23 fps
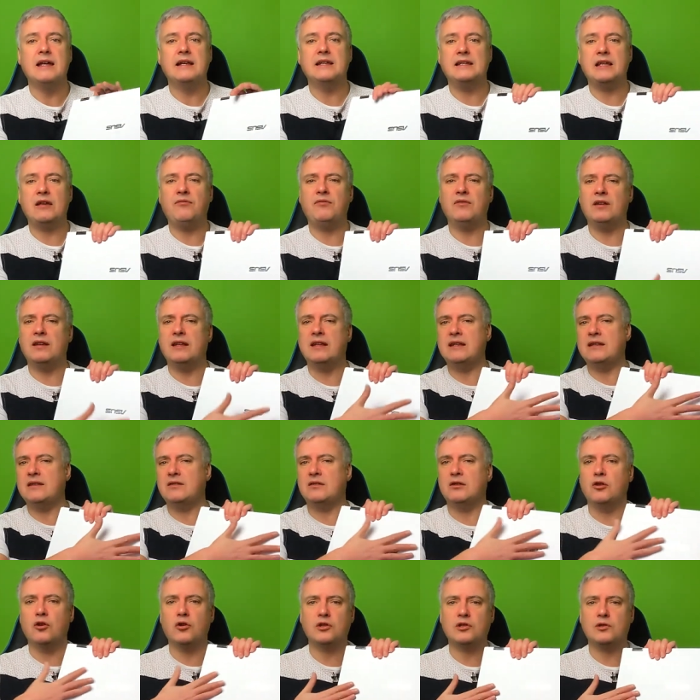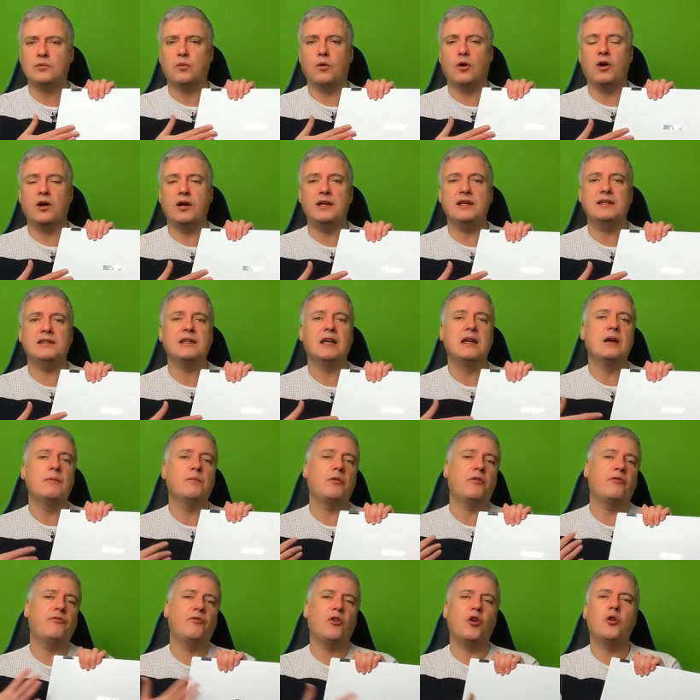Definitely looks wise,
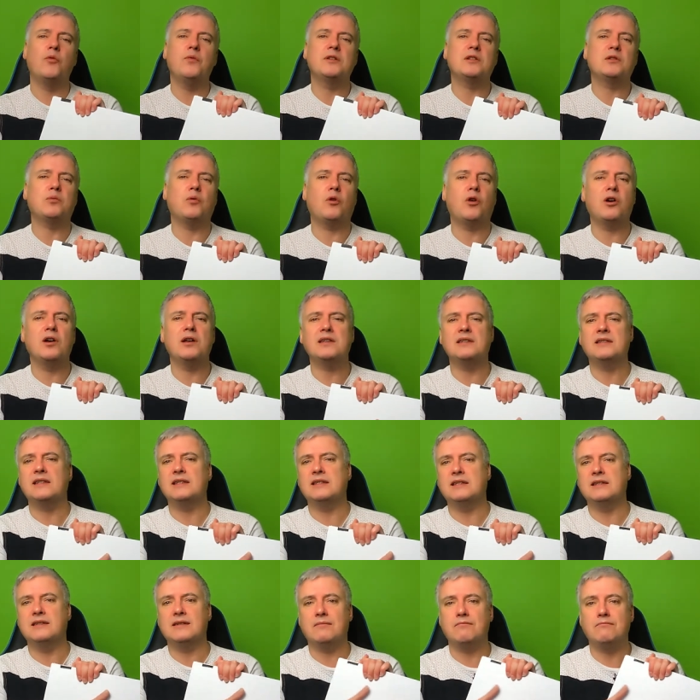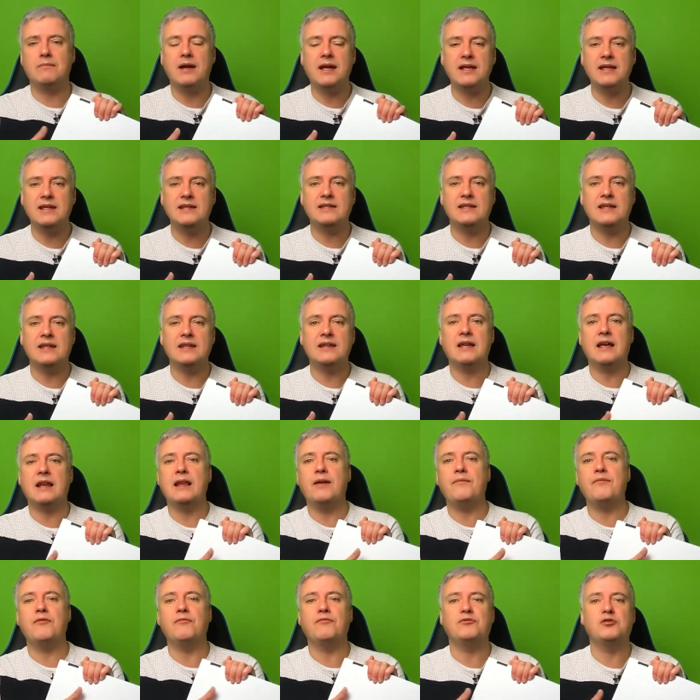performance wise, this is amazing,
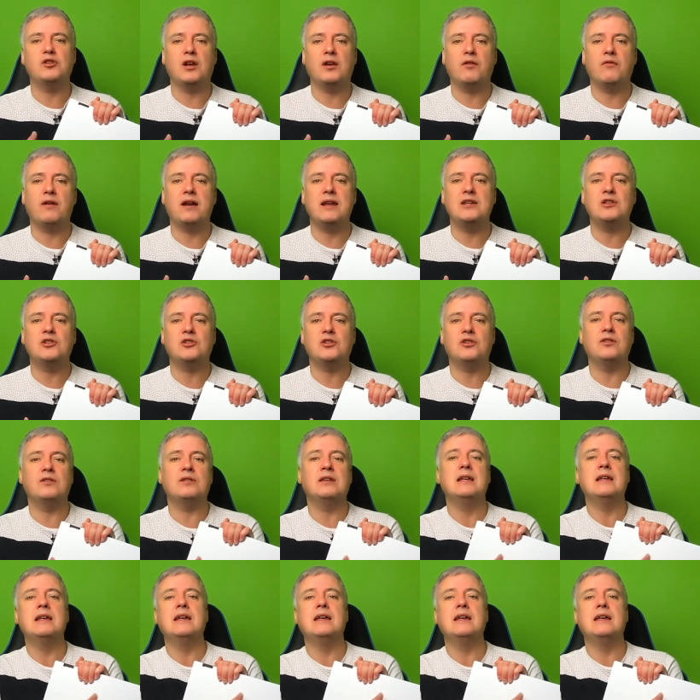eleventh generation.